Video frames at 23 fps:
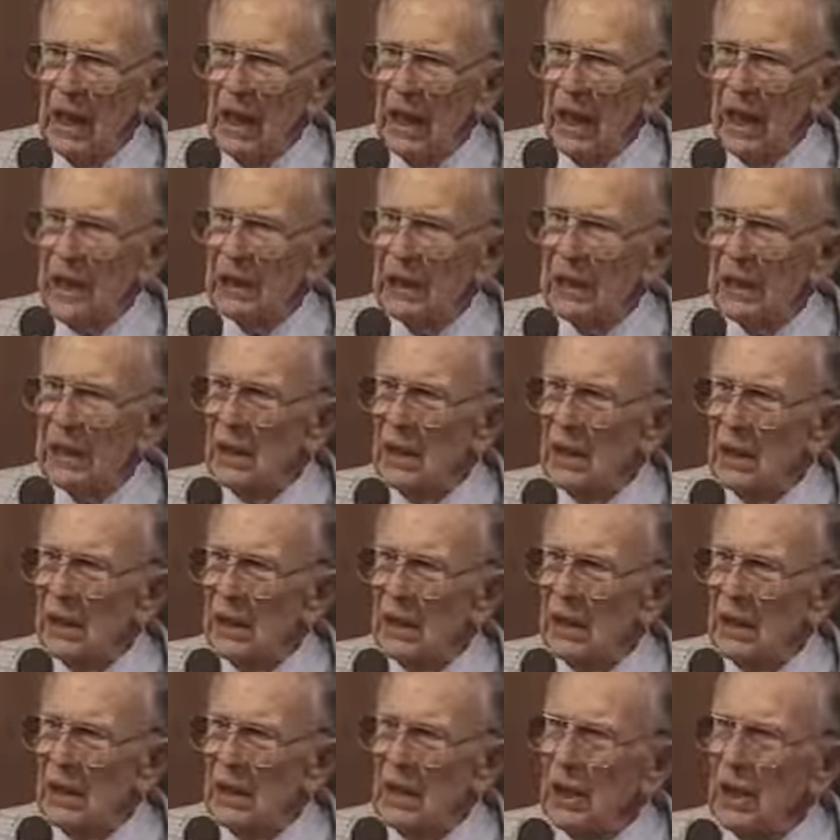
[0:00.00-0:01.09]
And
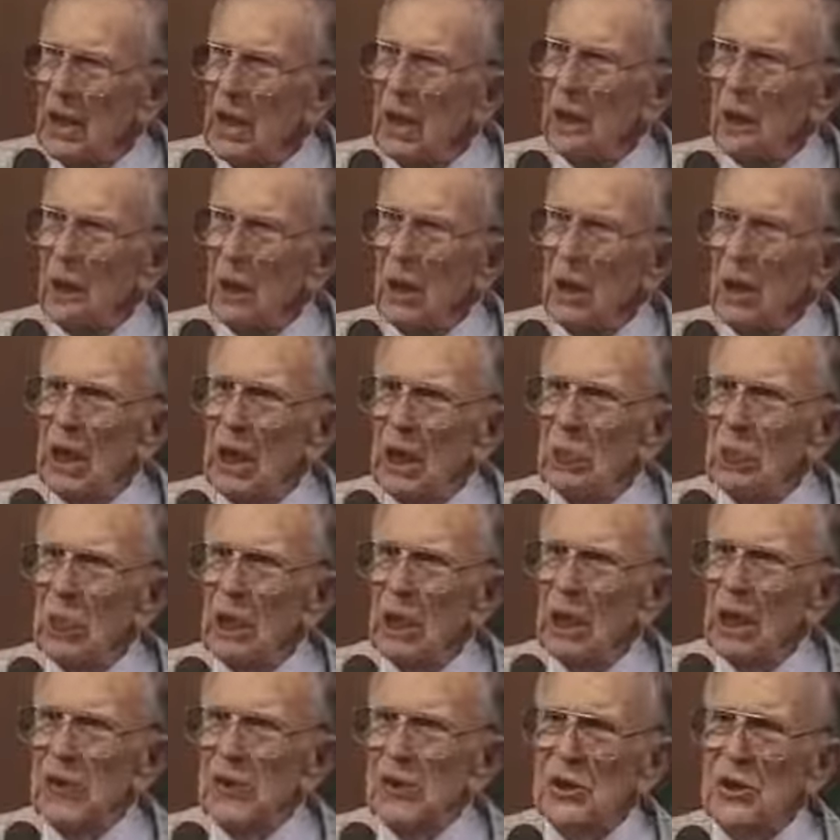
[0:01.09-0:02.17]

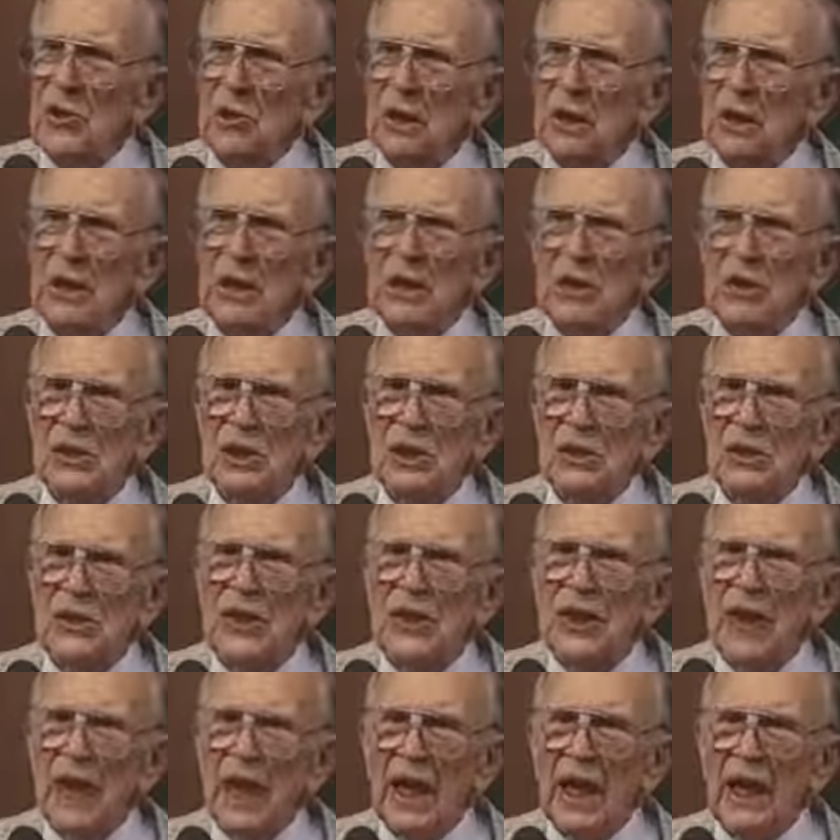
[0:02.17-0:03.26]
liberalism is as
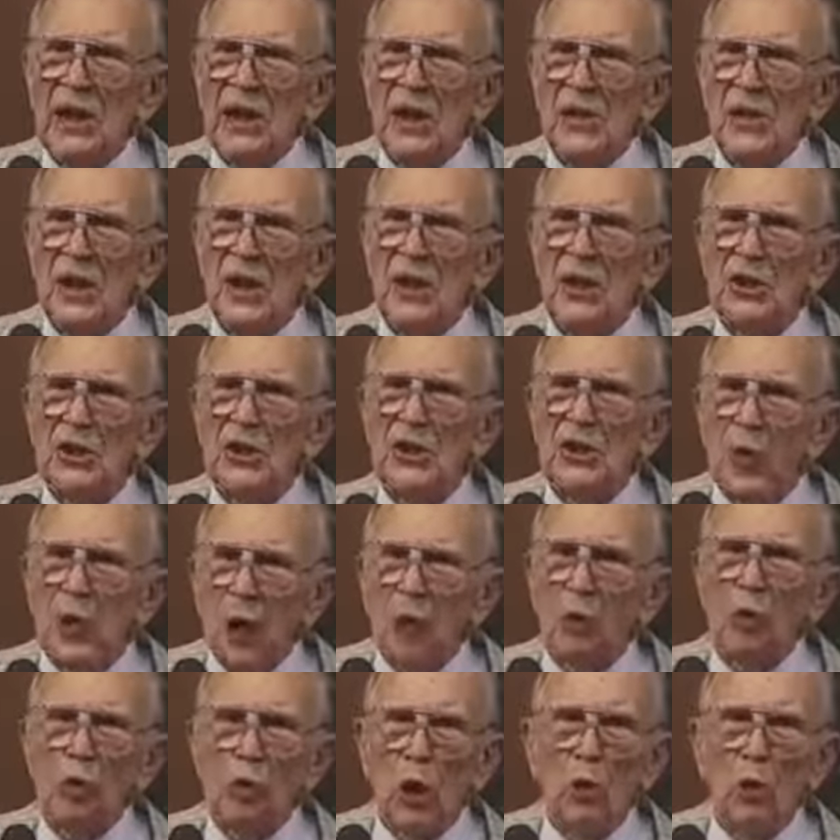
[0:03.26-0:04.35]
dead as a
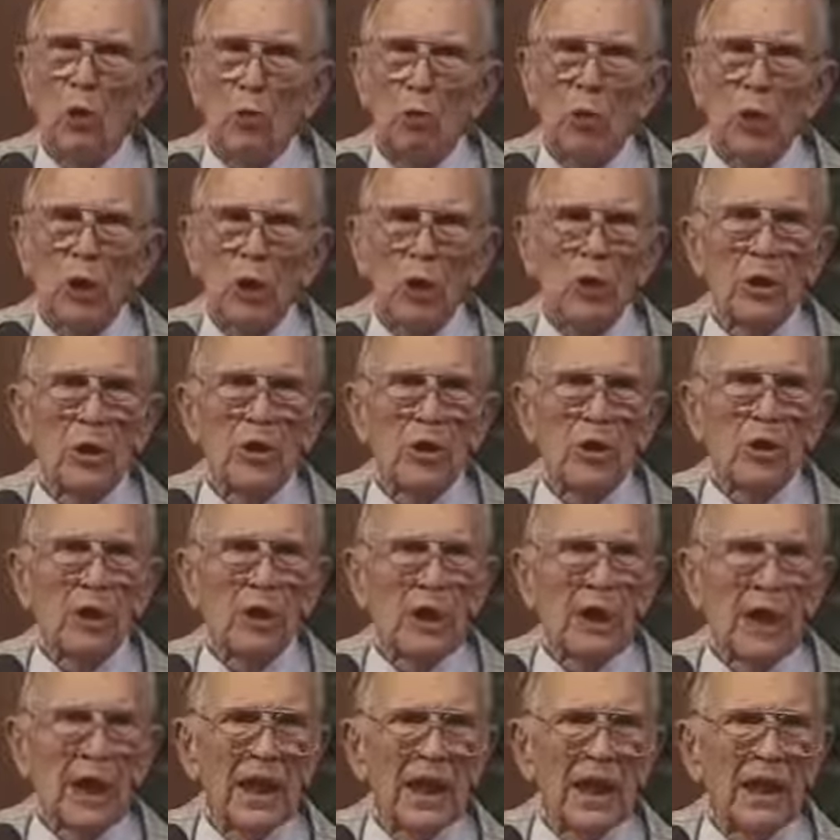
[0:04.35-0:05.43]
dodo bird
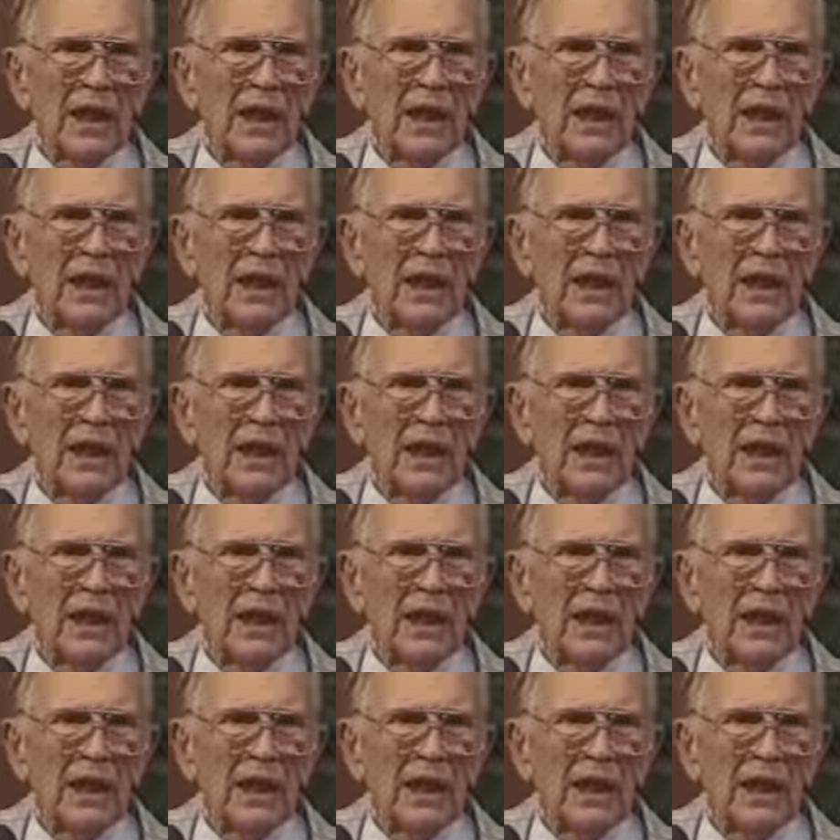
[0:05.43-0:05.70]
today.